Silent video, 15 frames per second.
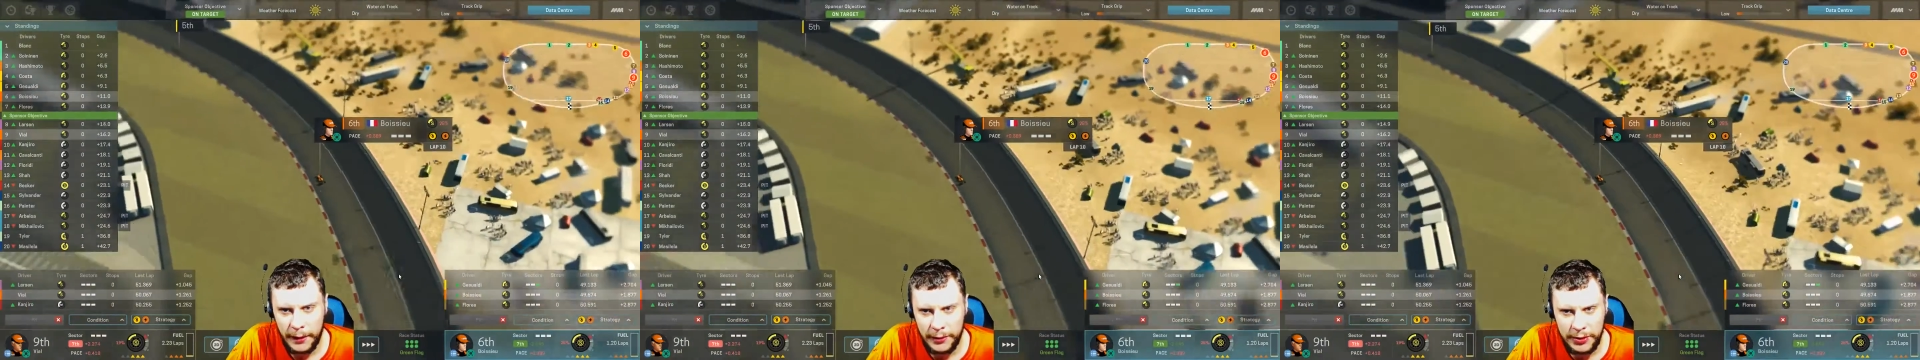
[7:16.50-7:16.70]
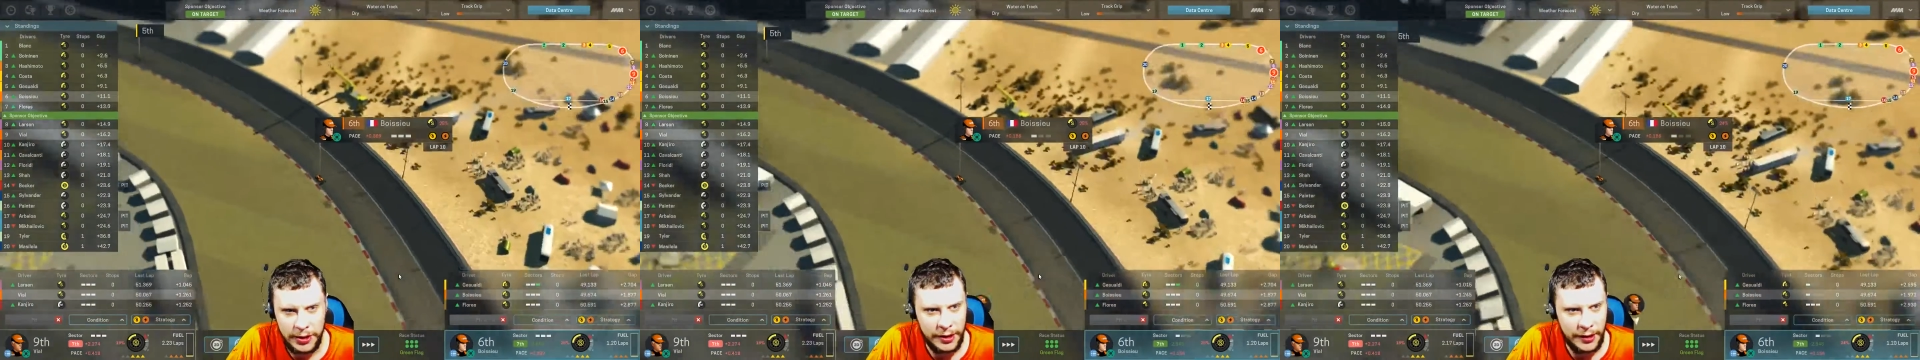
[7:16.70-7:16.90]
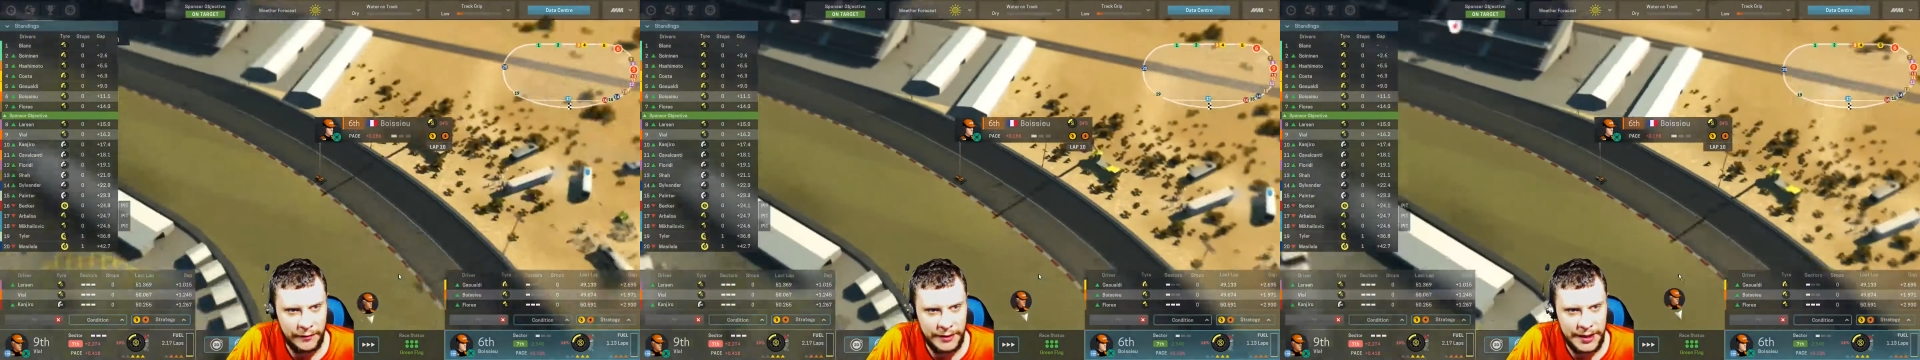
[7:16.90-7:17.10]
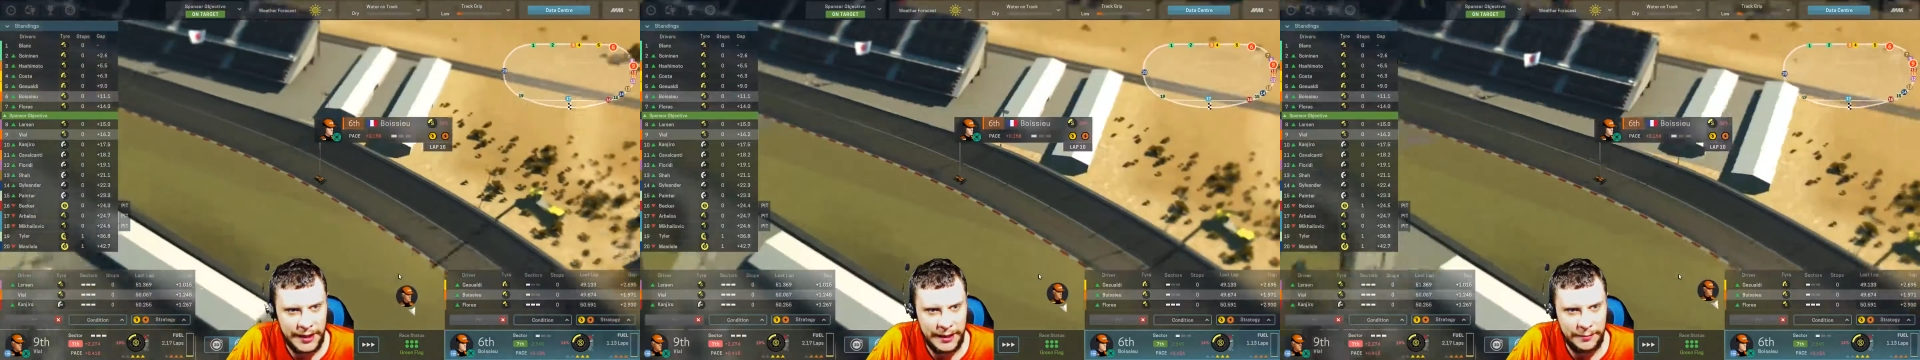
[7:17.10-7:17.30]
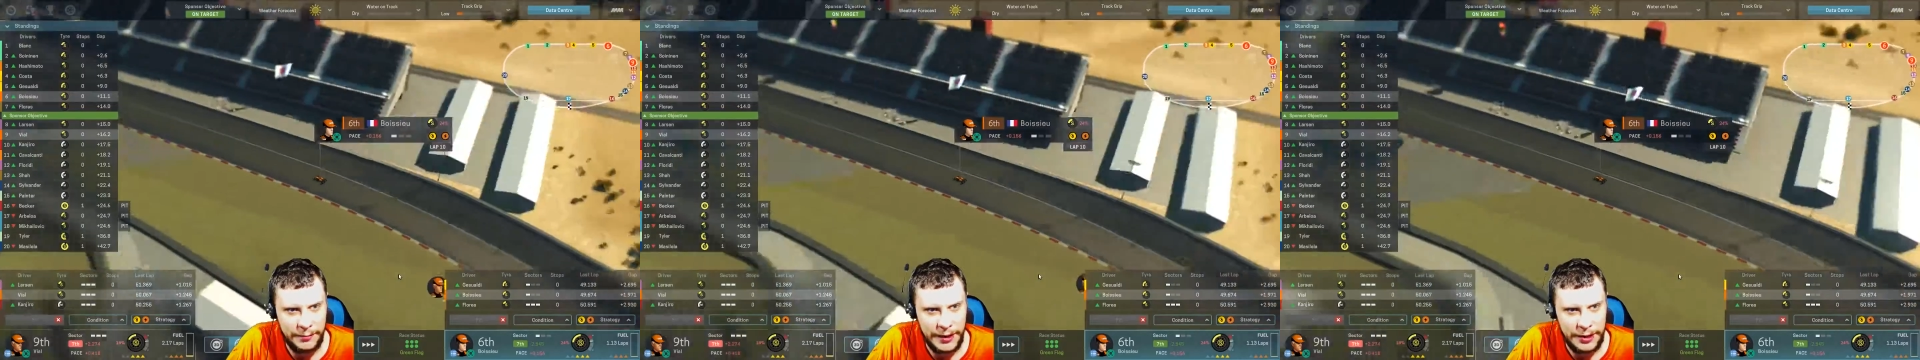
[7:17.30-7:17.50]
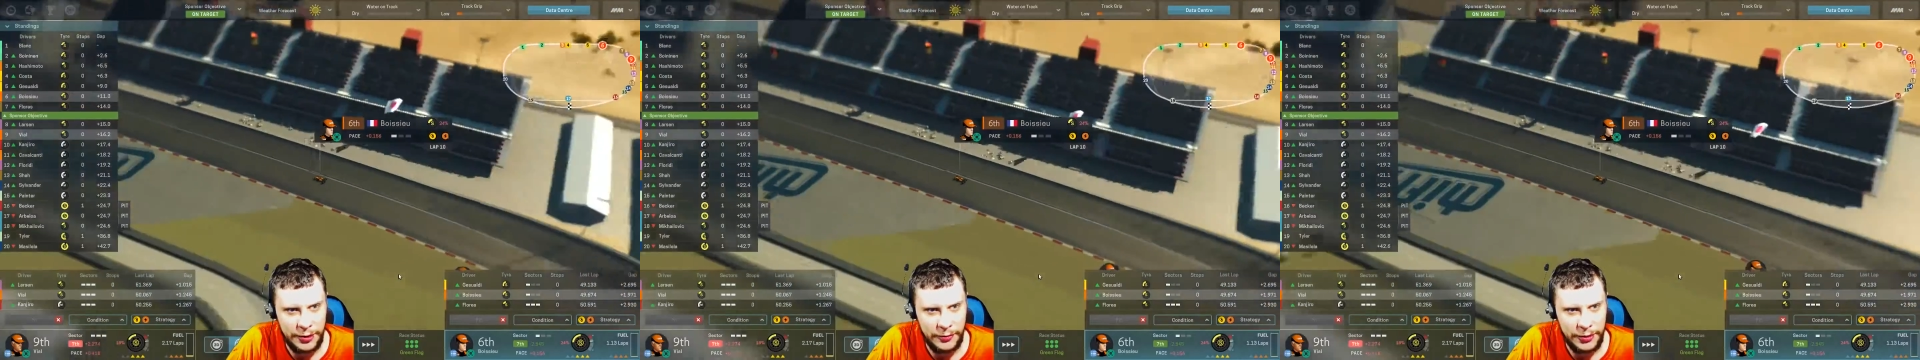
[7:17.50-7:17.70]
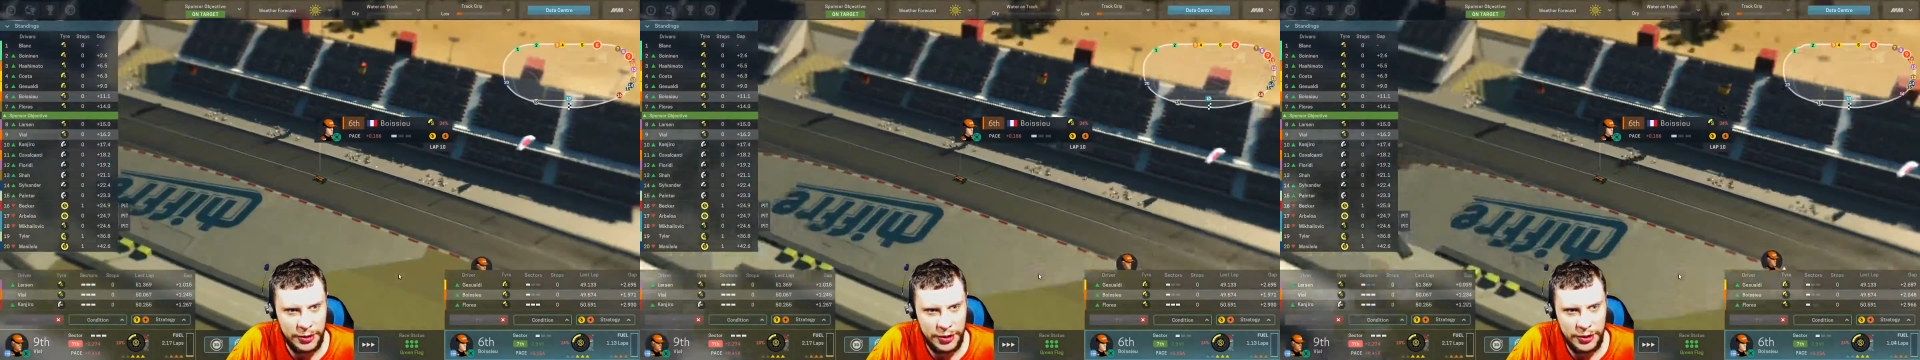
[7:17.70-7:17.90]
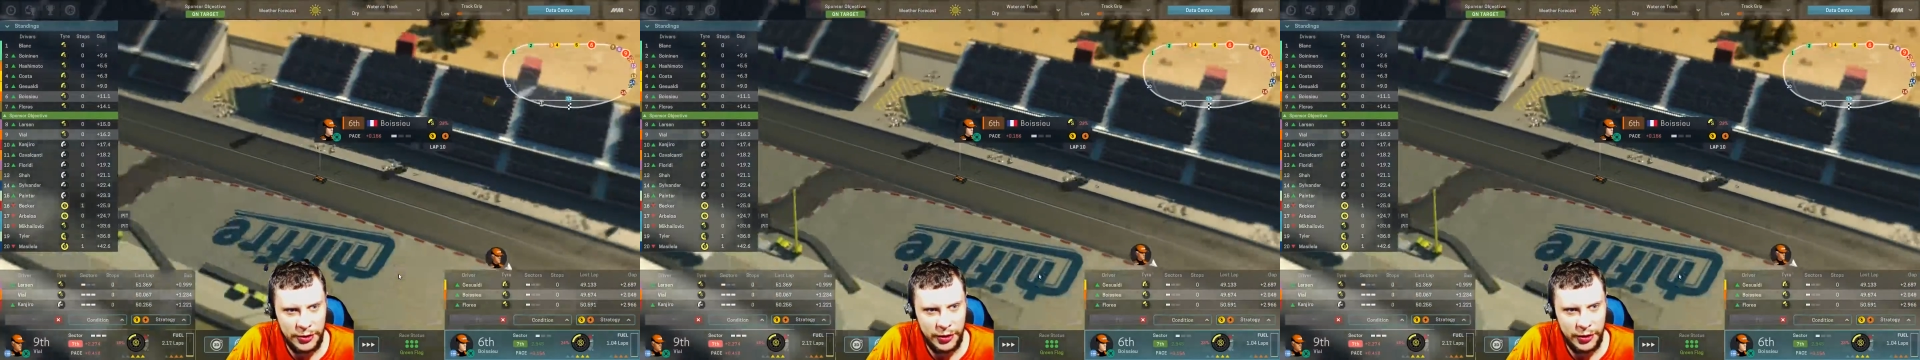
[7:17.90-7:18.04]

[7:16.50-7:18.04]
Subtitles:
Also an 11-second pit stop. There's